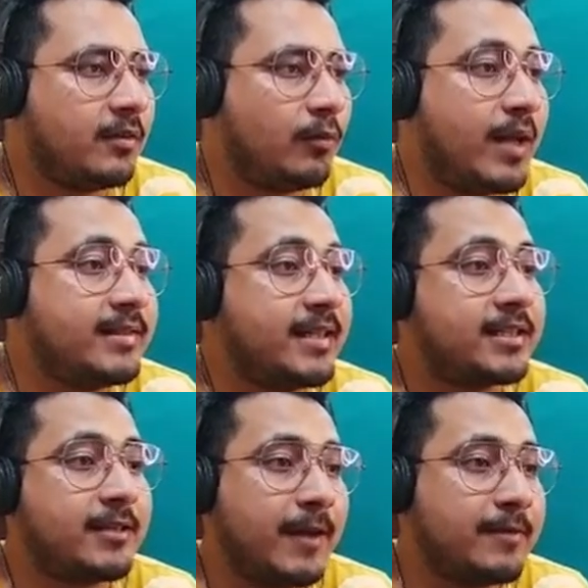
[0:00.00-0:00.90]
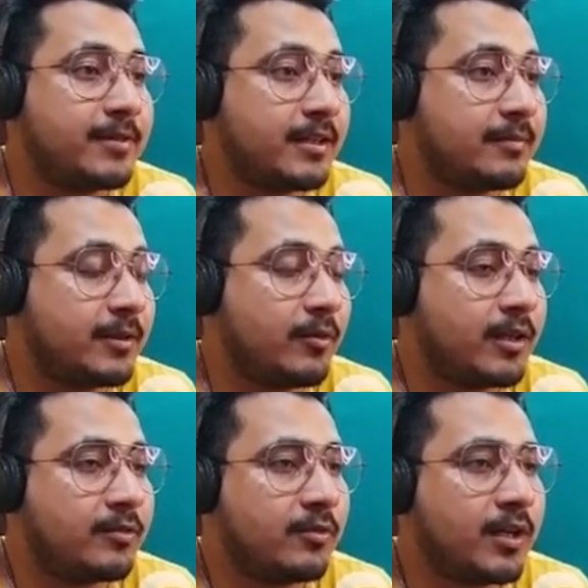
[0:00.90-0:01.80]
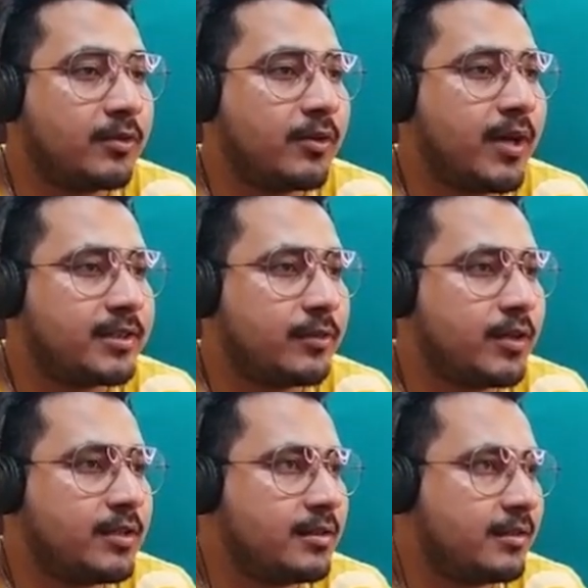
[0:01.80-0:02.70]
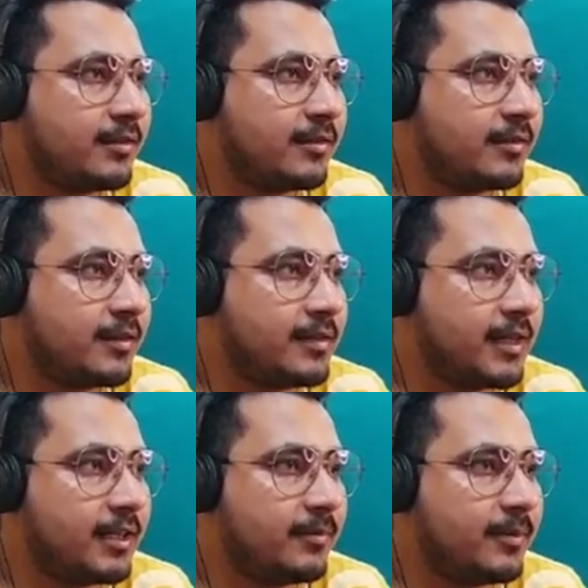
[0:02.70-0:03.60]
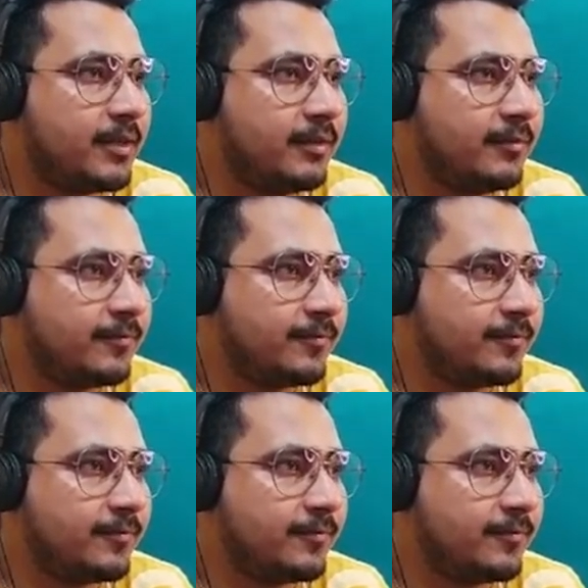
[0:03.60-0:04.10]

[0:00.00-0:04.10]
165 centimeter. What your answer was in centimeter?